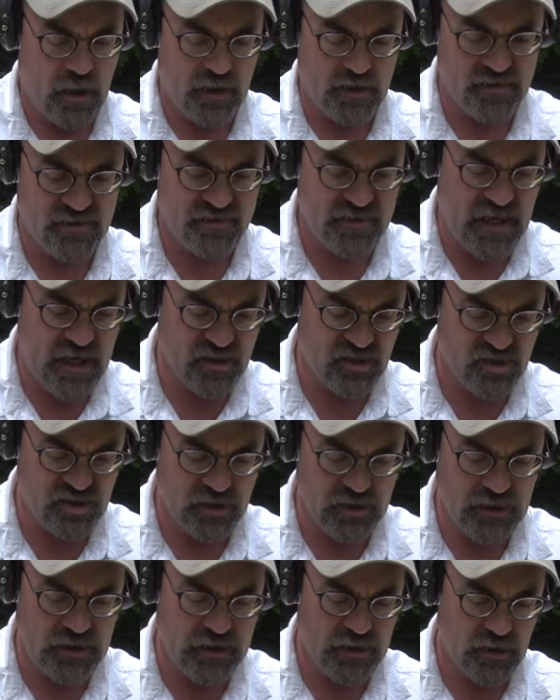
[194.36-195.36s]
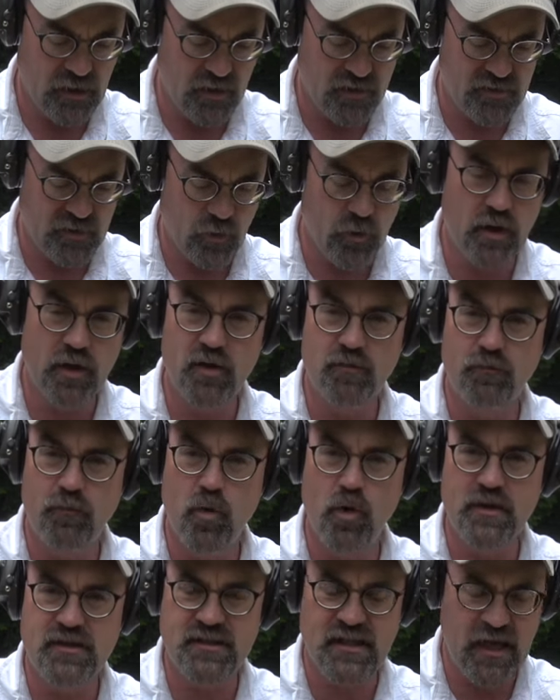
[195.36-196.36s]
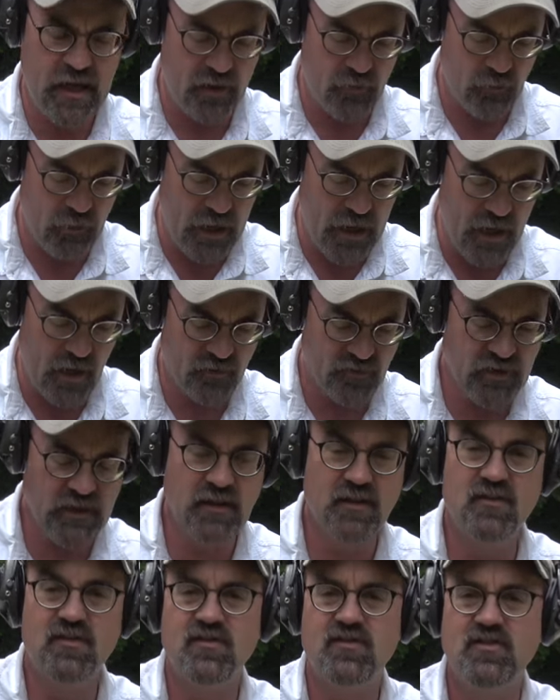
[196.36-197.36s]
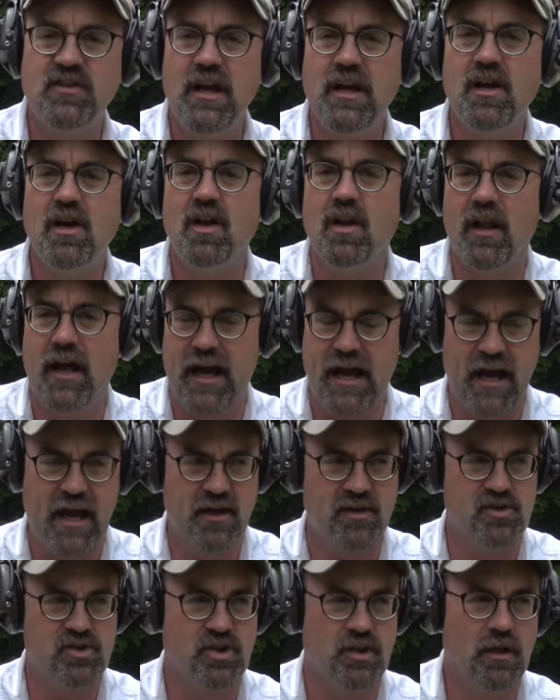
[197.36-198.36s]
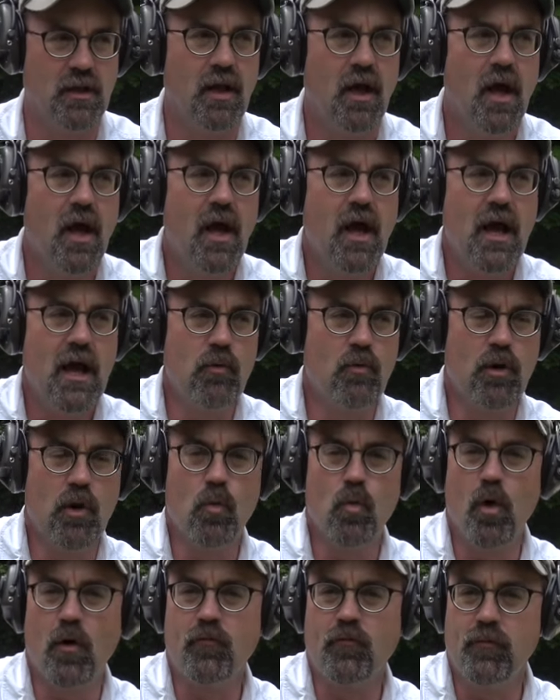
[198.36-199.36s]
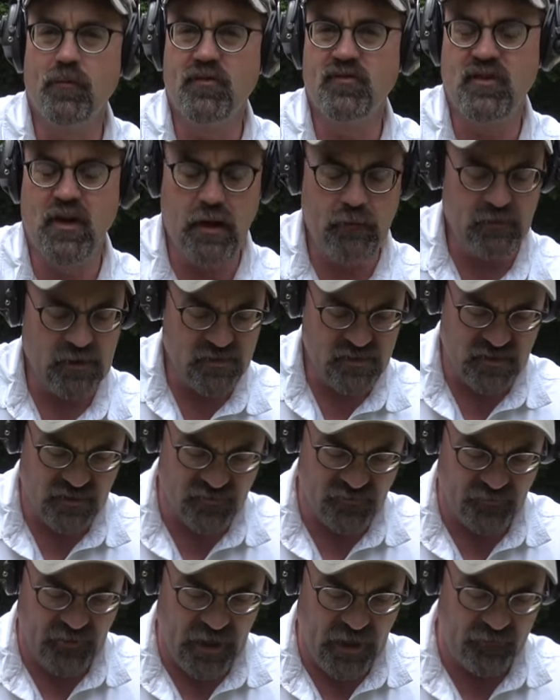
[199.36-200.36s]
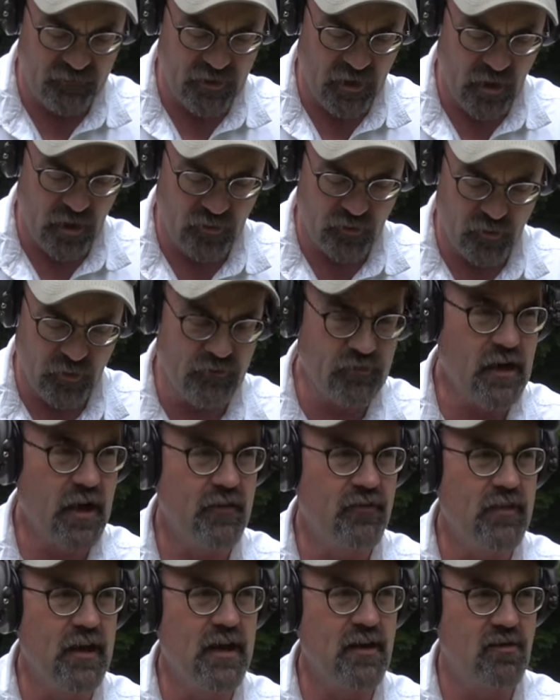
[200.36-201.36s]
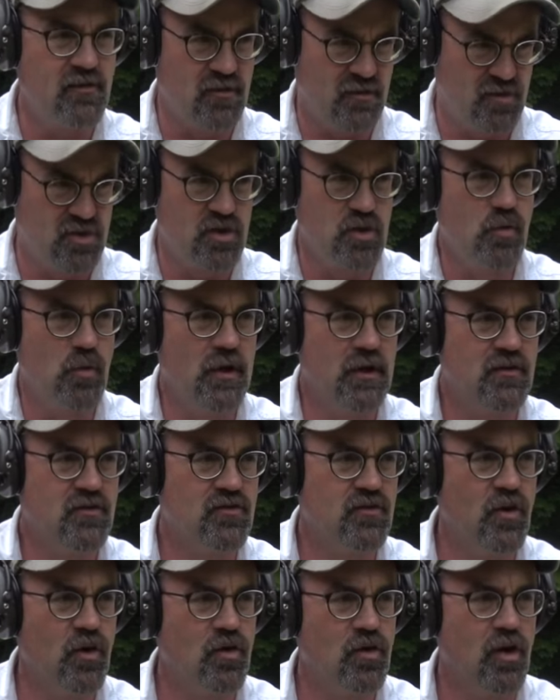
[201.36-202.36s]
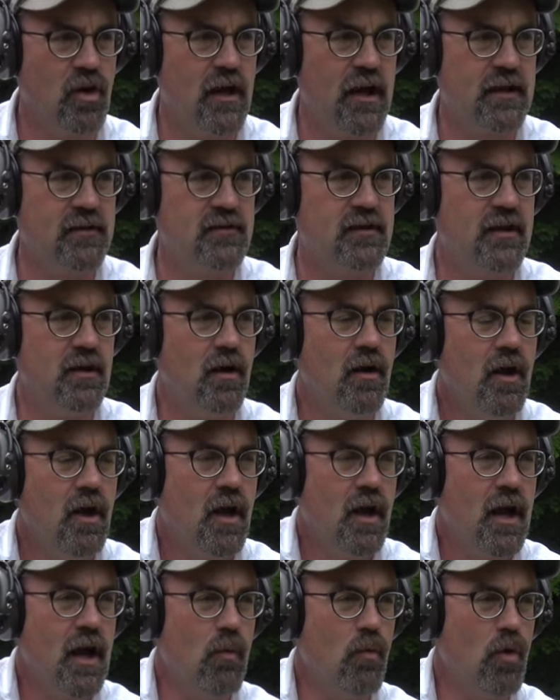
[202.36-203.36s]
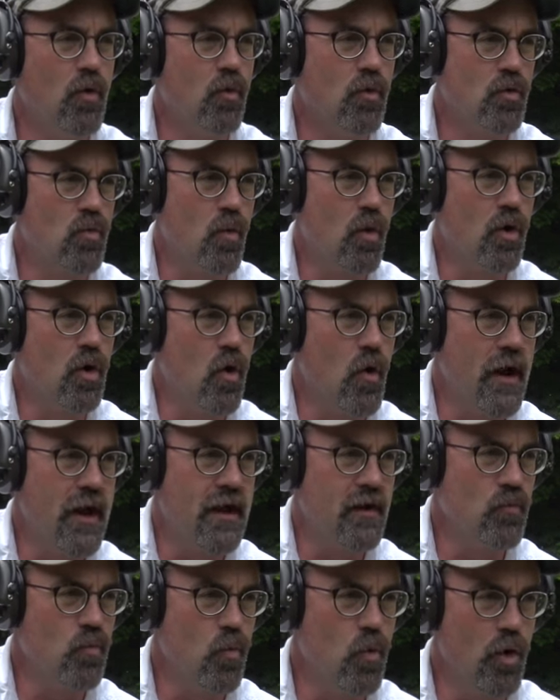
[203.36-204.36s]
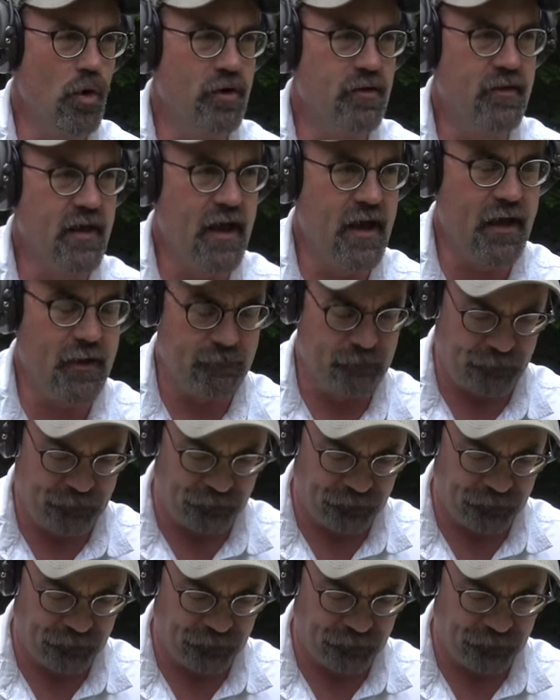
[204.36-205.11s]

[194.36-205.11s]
section here. So we're gonna put 10 rounds in single action, and we're gonna work from the same distance, 5 yards. We've got that 2-inch circle out there, and we'll go ahead and work that.